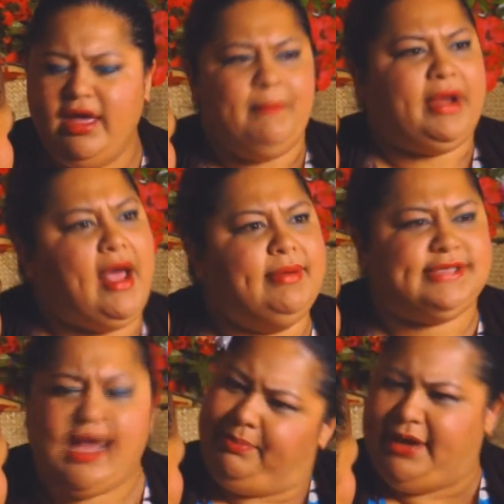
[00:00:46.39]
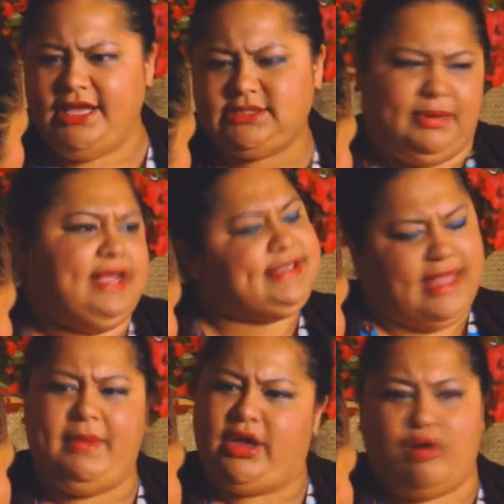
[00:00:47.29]
But I was like, please
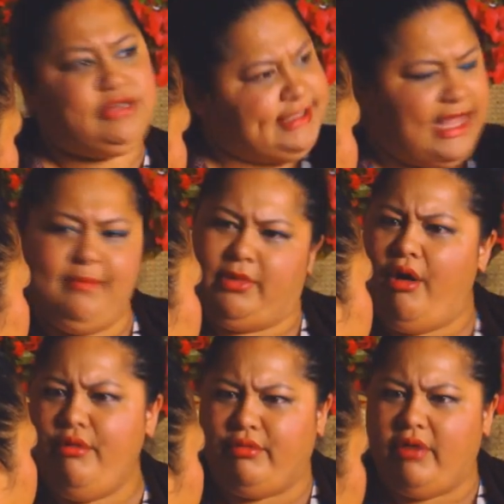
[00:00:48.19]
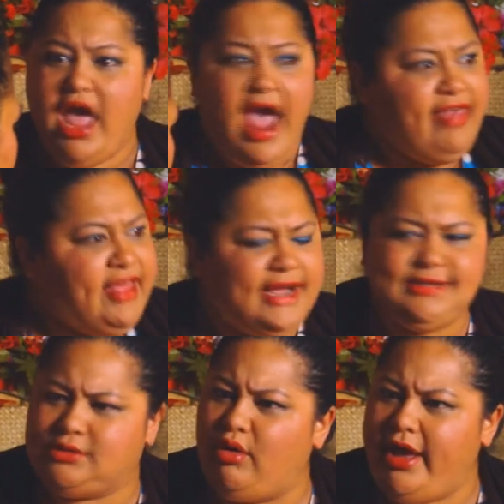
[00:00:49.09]
let me go. Just let him go. And then I
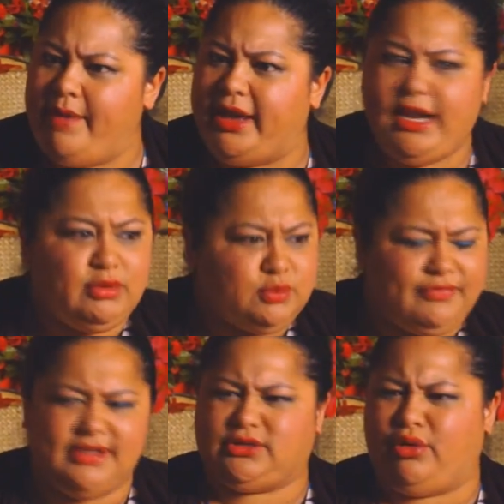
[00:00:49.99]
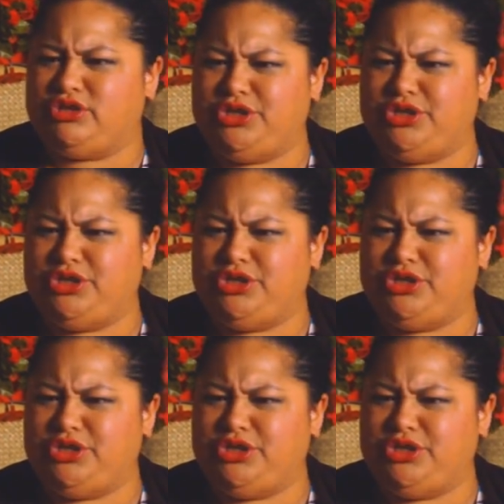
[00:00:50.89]
saw him and he was with this girl.